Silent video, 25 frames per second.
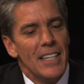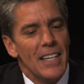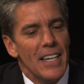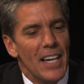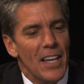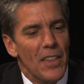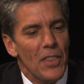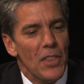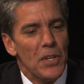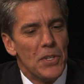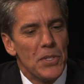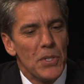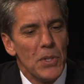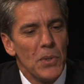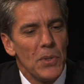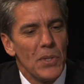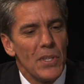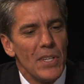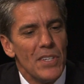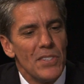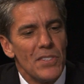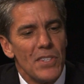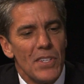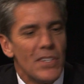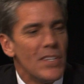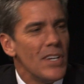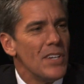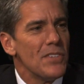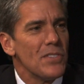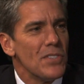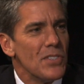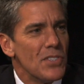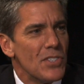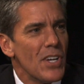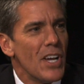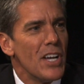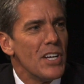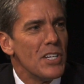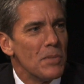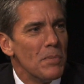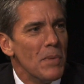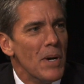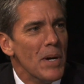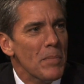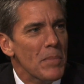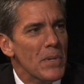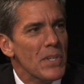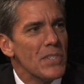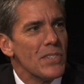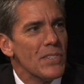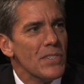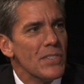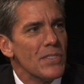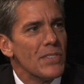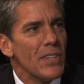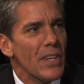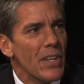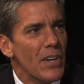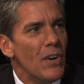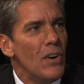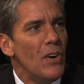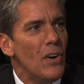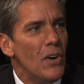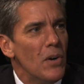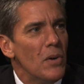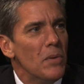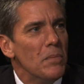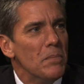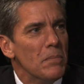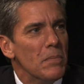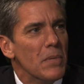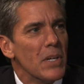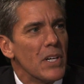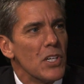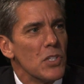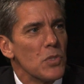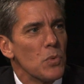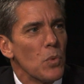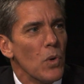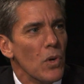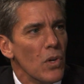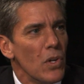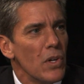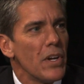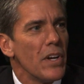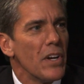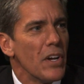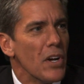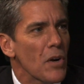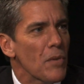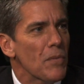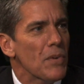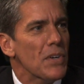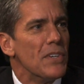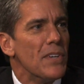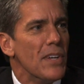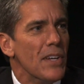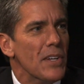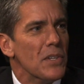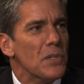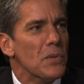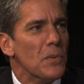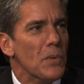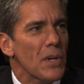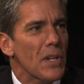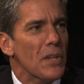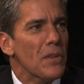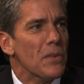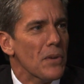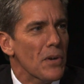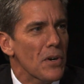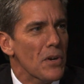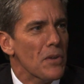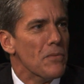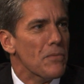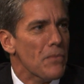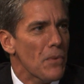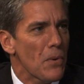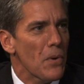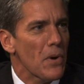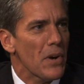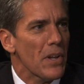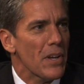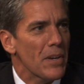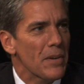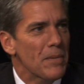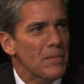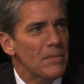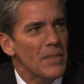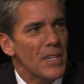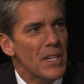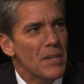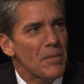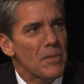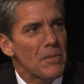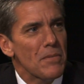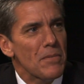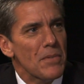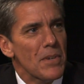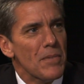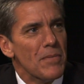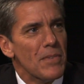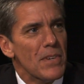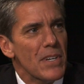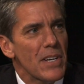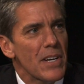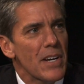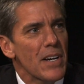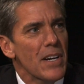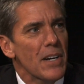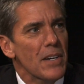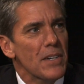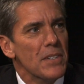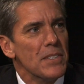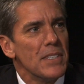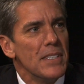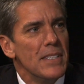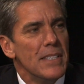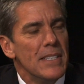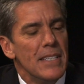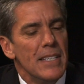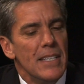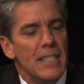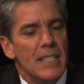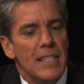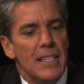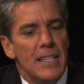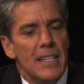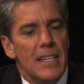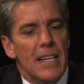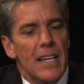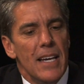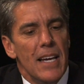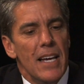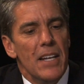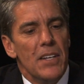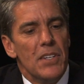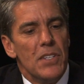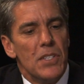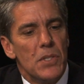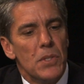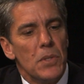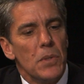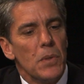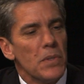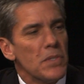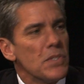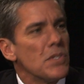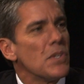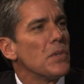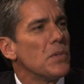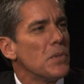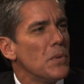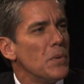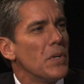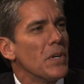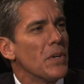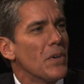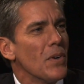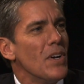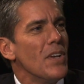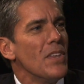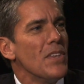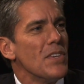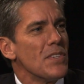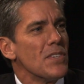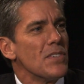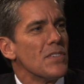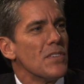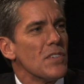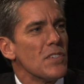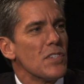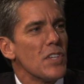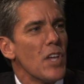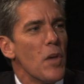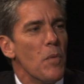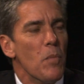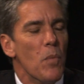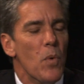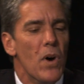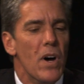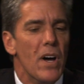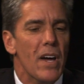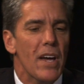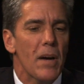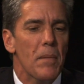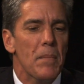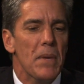And the truth is, it doesn't change my business at all, because we're looking over 10, 20, 30, 40, even 50 years. And so to a degree, this is the same way.